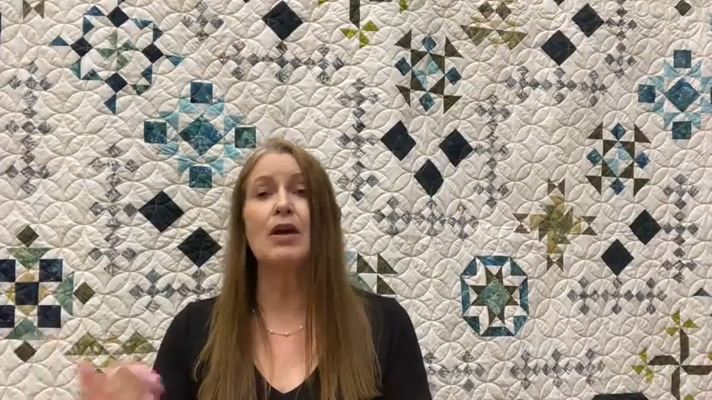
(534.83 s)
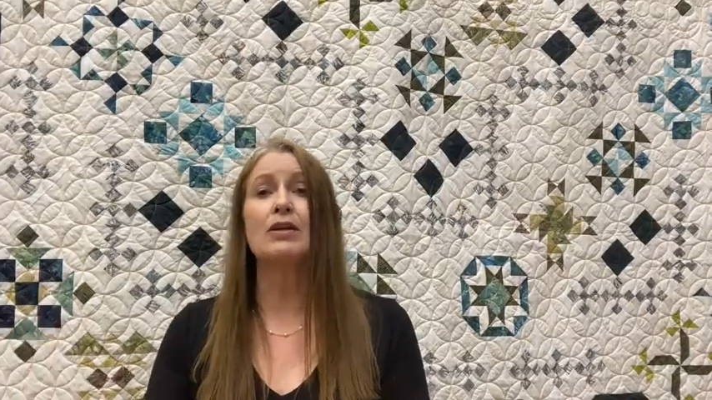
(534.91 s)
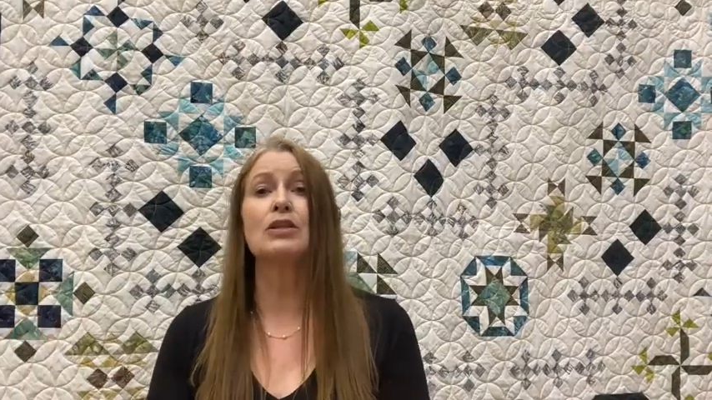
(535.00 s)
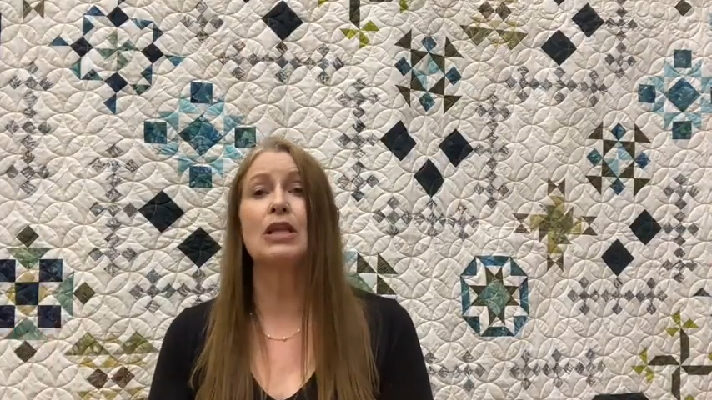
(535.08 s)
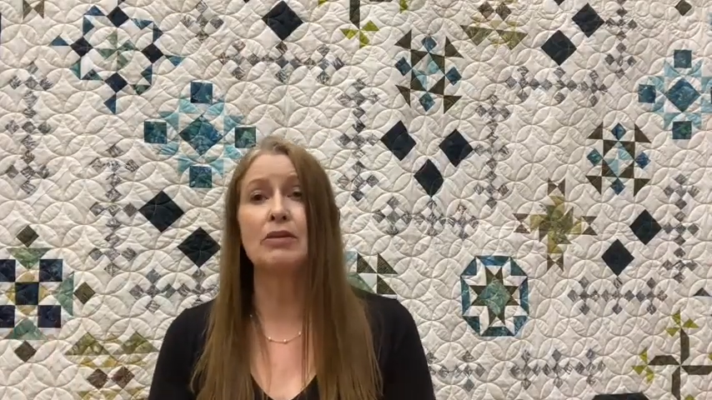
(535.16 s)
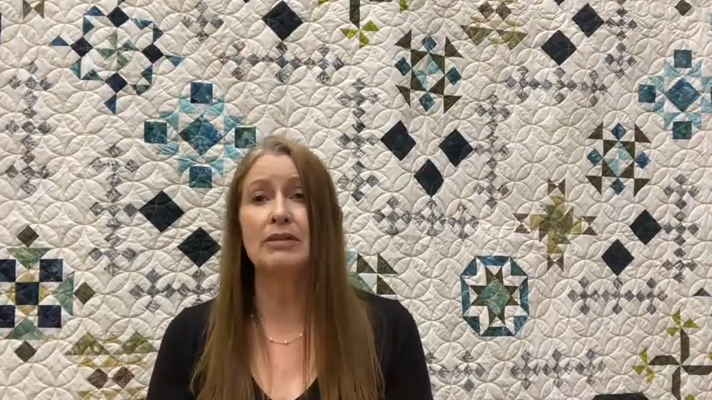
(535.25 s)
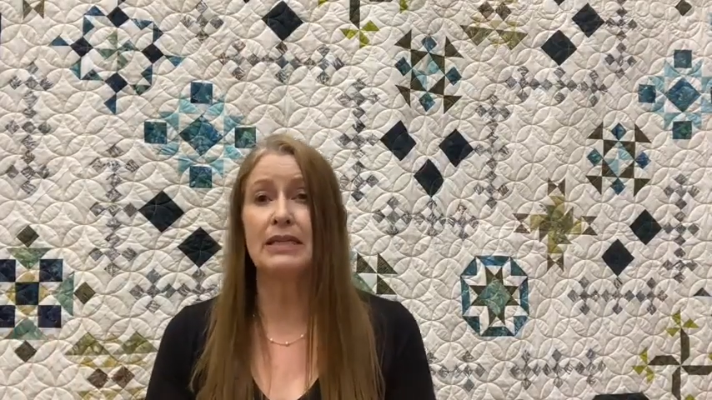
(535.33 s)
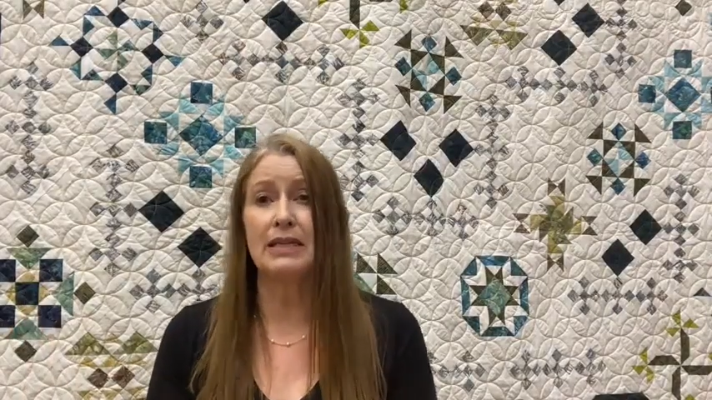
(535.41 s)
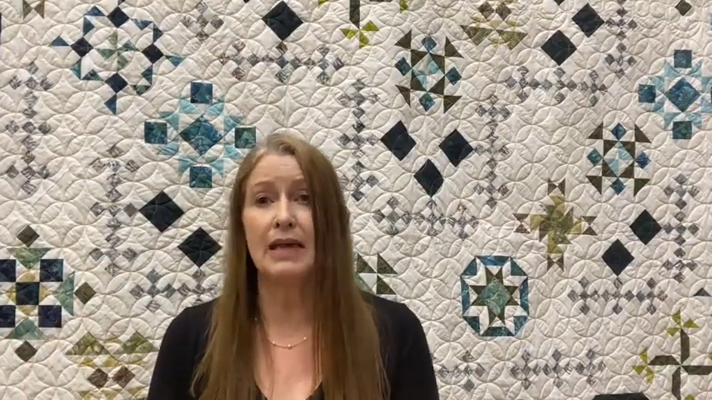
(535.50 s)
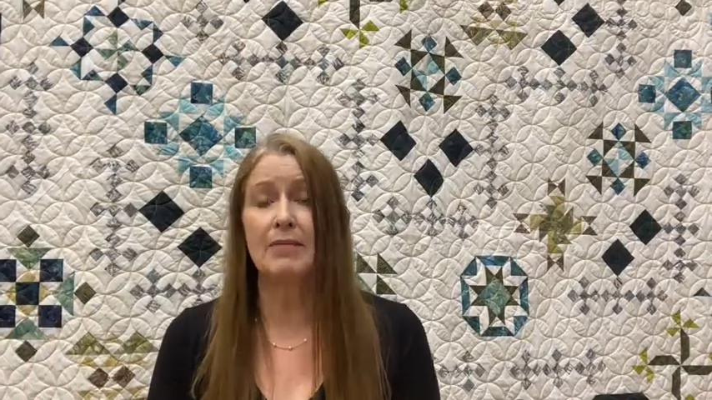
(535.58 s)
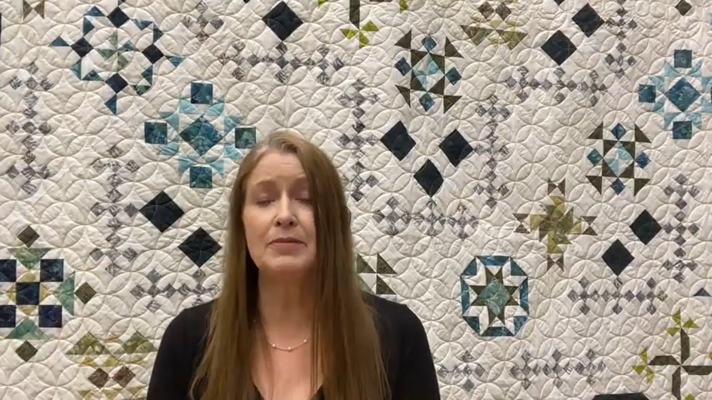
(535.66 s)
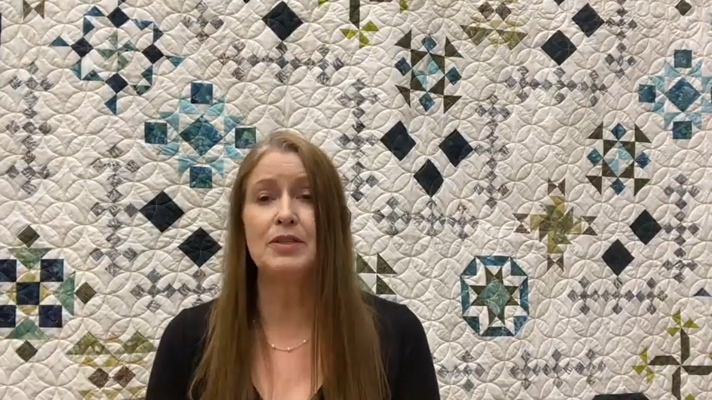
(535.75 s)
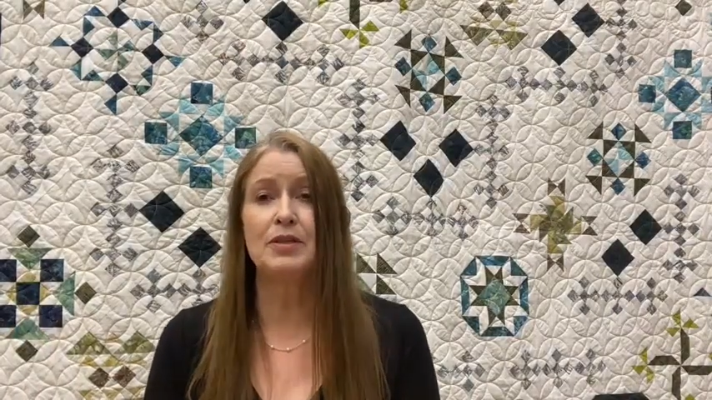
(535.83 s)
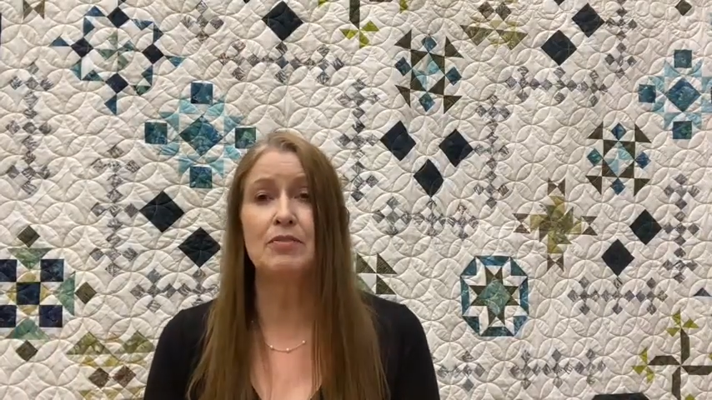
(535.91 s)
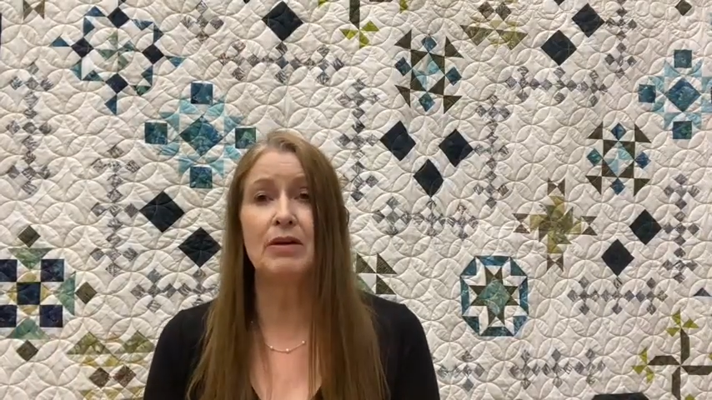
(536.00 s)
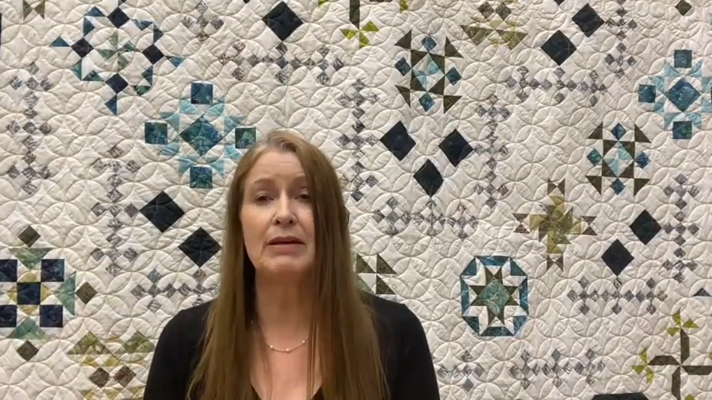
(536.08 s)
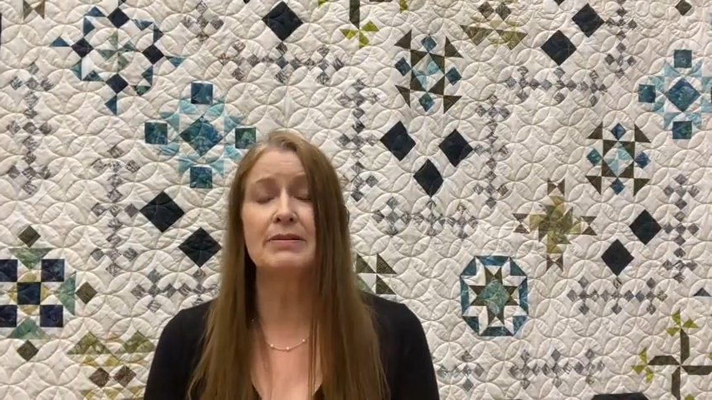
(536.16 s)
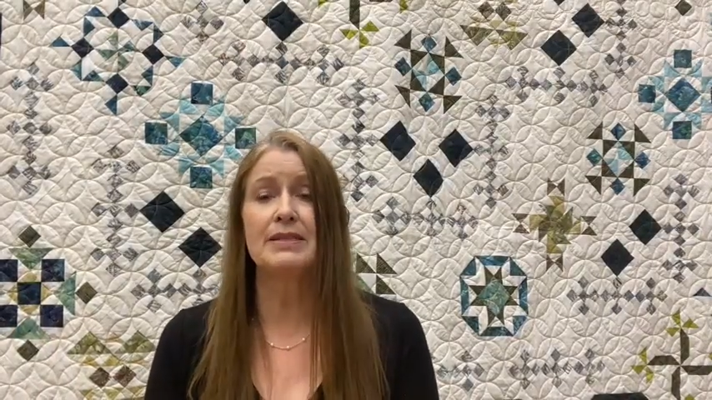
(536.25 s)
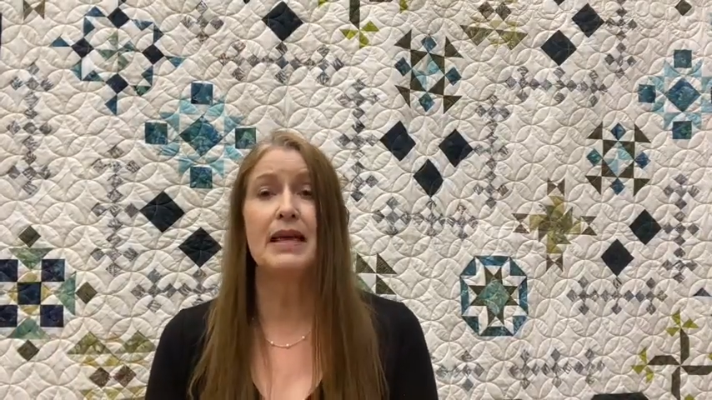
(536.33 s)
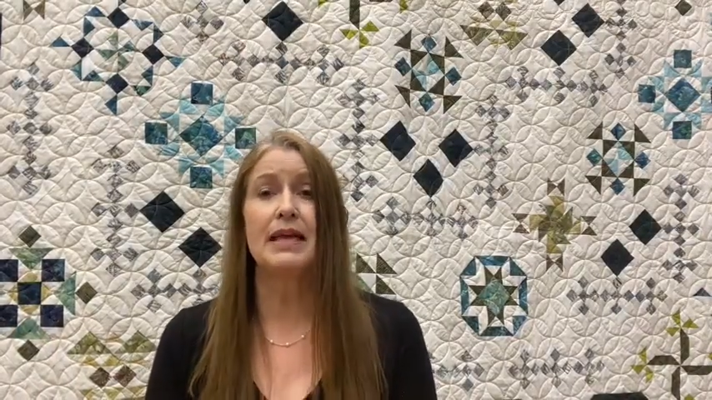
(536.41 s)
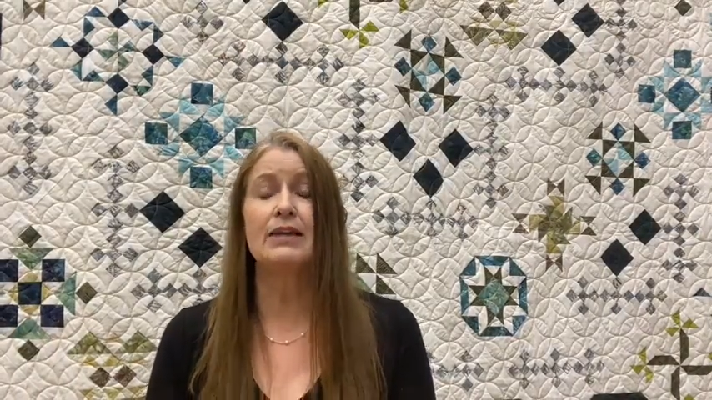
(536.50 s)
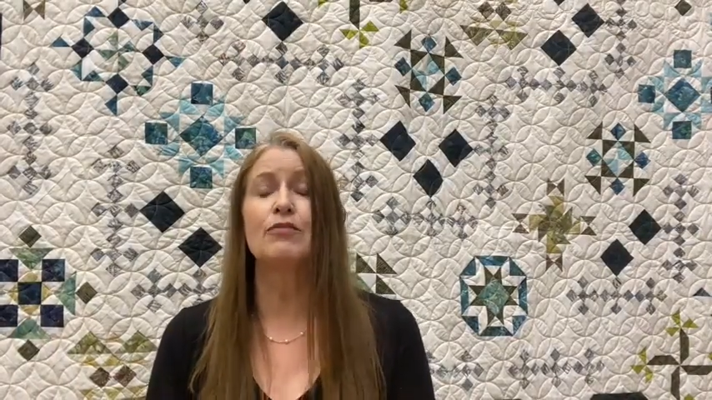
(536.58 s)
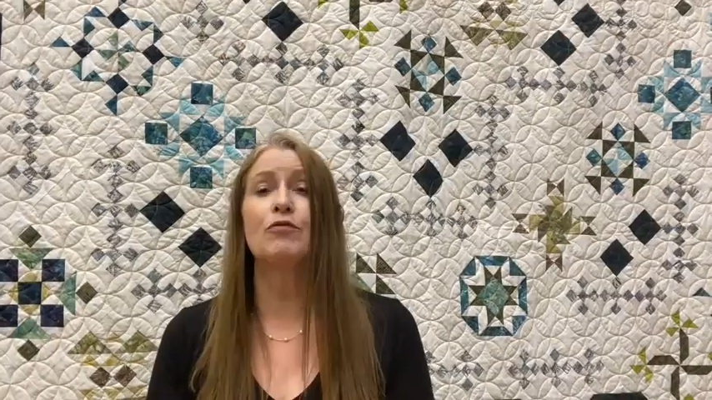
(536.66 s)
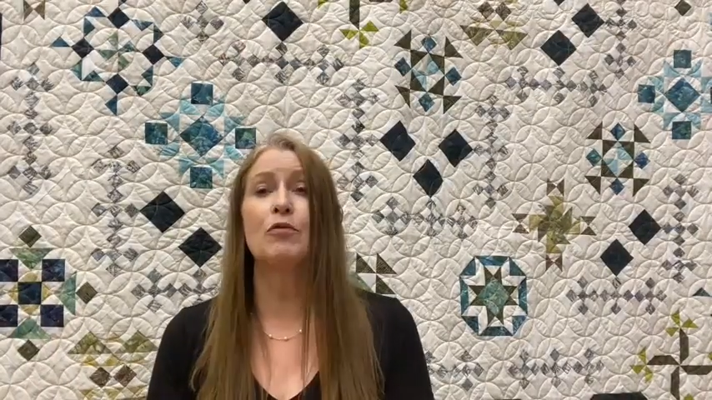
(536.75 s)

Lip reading: are loaded up to the website